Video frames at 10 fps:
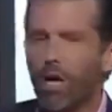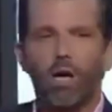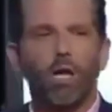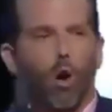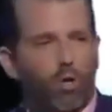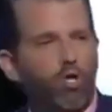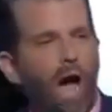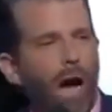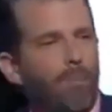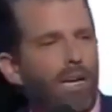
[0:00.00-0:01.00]
You know,
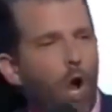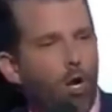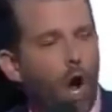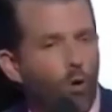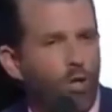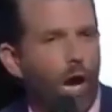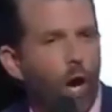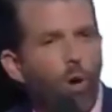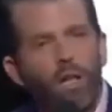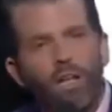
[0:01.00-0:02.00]
job, no
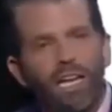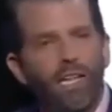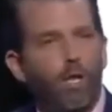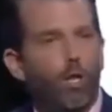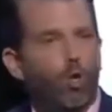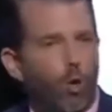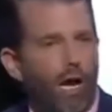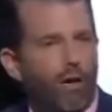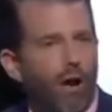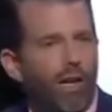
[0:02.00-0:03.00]
show, in the
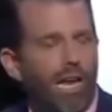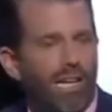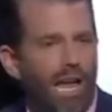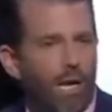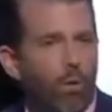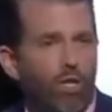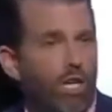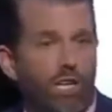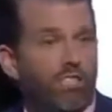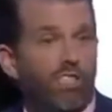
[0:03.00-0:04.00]
Ukraine, right? A language
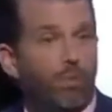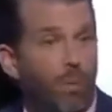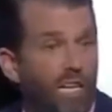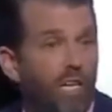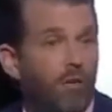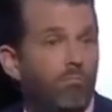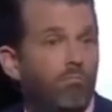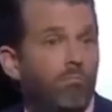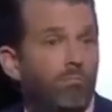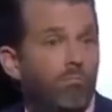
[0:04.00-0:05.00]
he doesn't speak
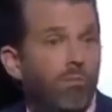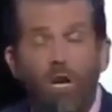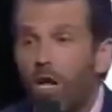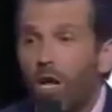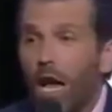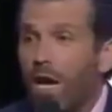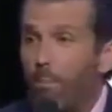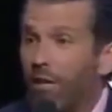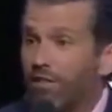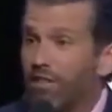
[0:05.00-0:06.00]
and a
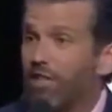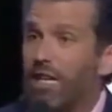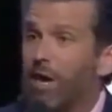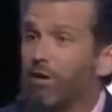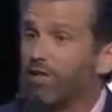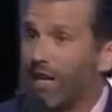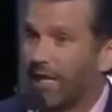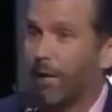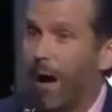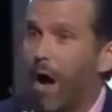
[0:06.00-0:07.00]
business he knows
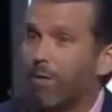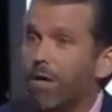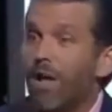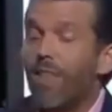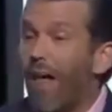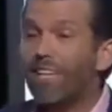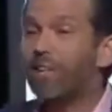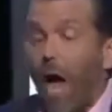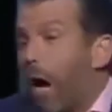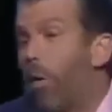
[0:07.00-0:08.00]
nothing about.
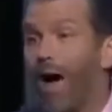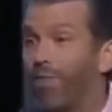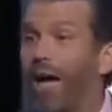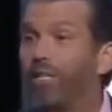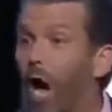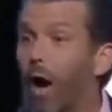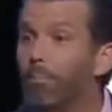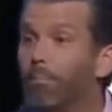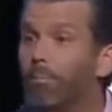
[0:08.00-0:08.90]
I want that job.